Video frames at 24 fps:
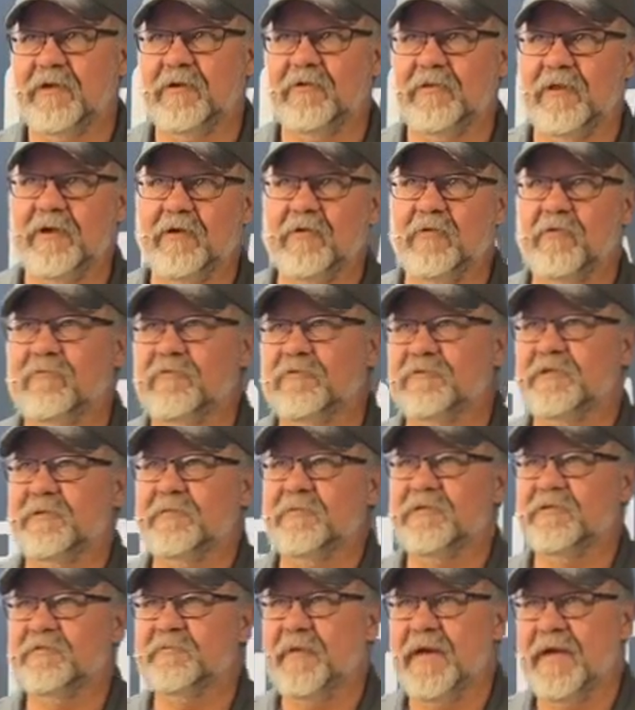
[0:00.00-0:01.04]
bit, or they go over
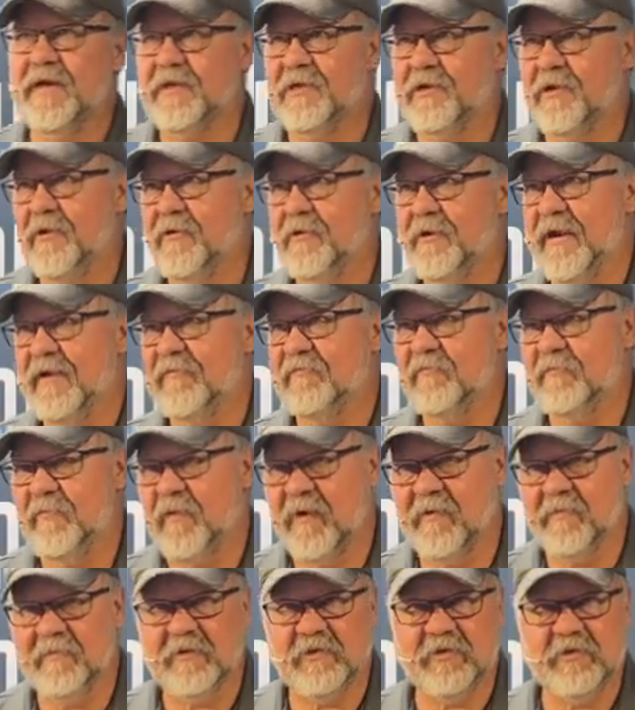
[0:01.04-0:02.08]
somebody's backyard and have a
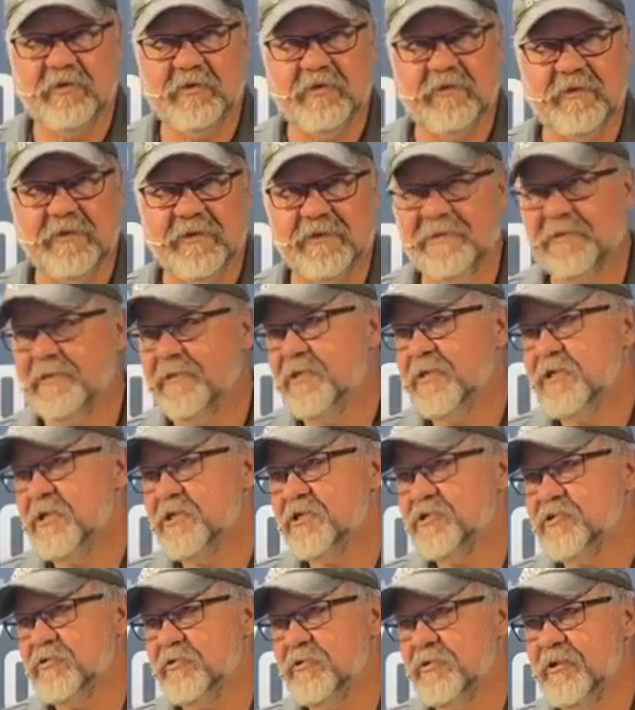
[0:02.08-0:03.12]
barbecue and
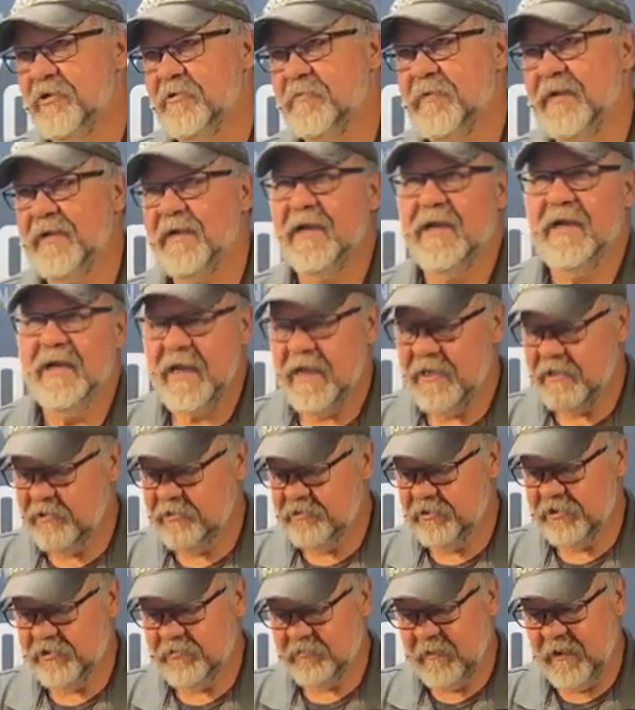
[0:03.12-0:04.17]
shoot a little bit, and
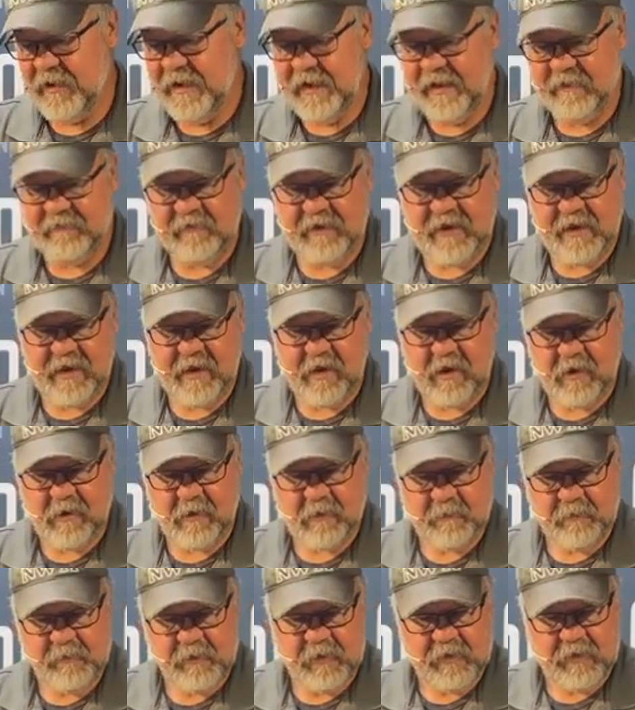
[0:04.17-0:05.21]
you just want to have an
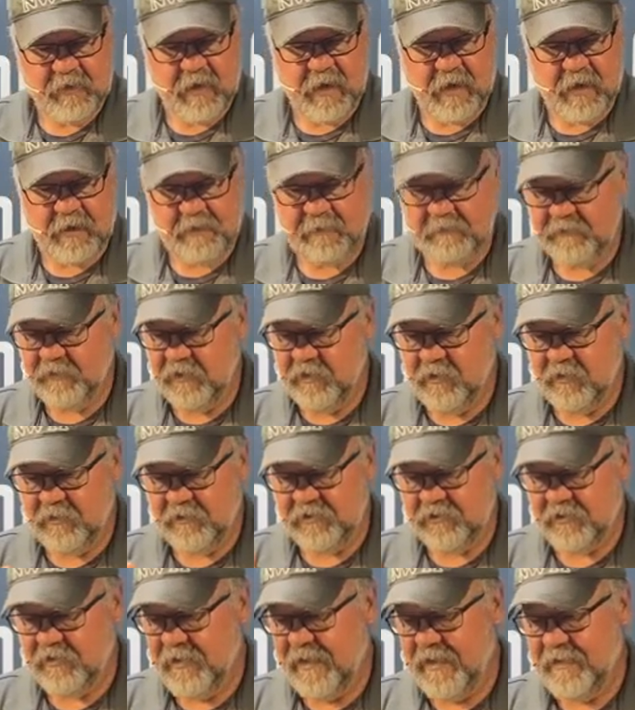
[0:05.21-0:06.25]
AR.
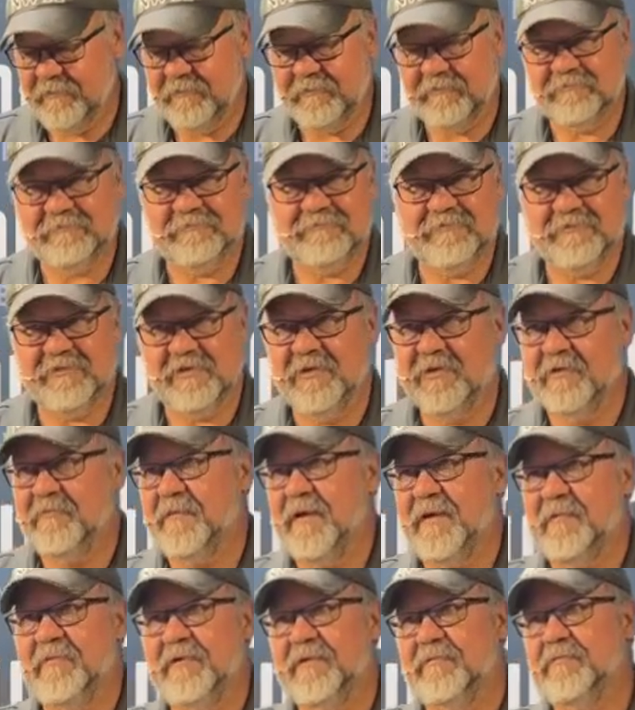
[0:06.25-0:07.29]
So that's going to
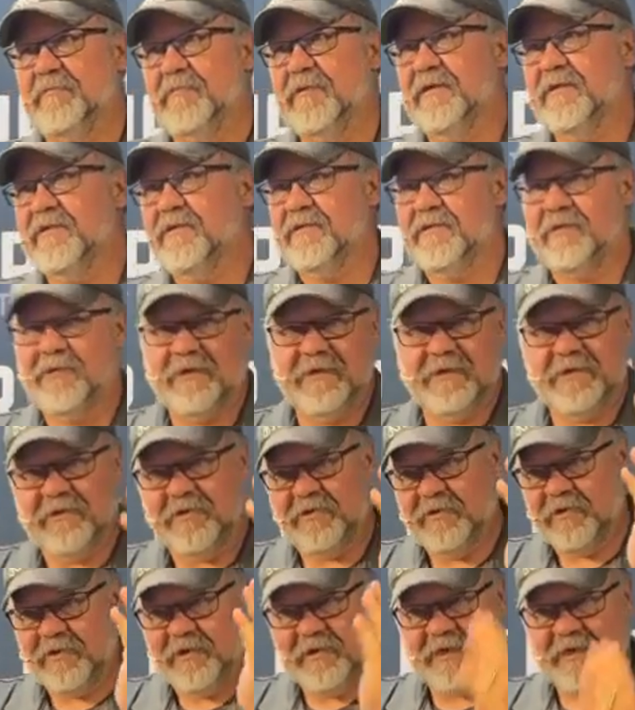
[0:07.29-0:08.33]
maybe
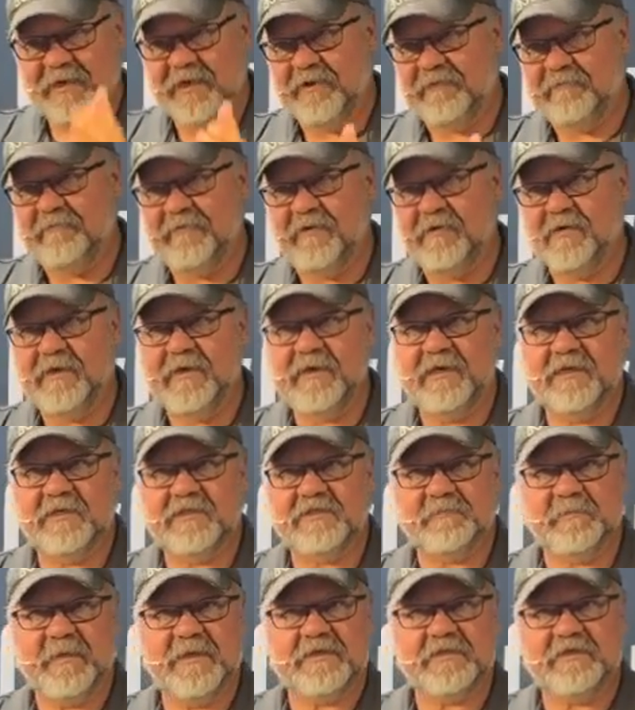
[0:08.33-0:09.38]
you're going to get a very
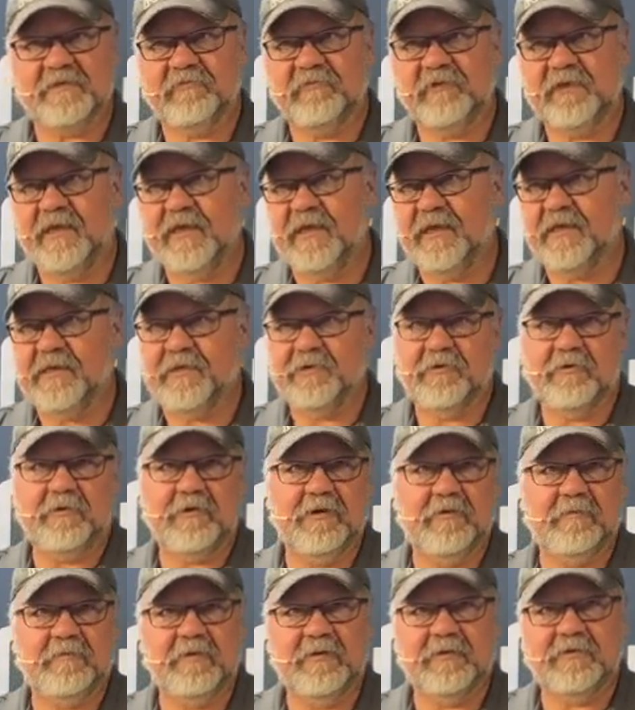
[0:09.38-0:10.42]
inexpensive kit, and you're
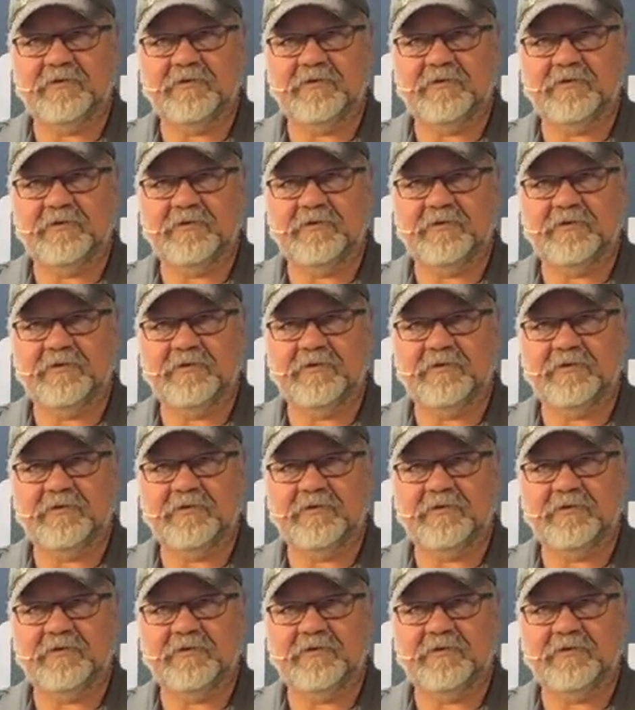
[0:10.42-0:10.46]
going to